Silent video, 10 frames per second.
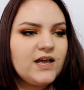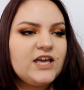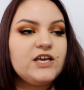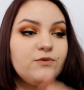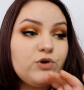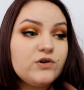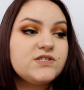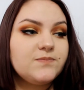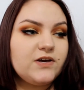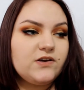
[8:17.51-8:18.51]
he used
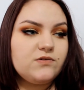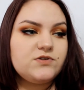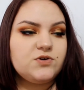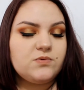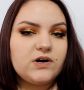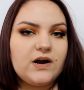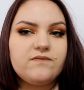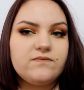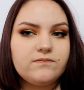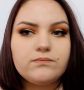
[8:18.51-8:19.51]
to be a YouTuber, if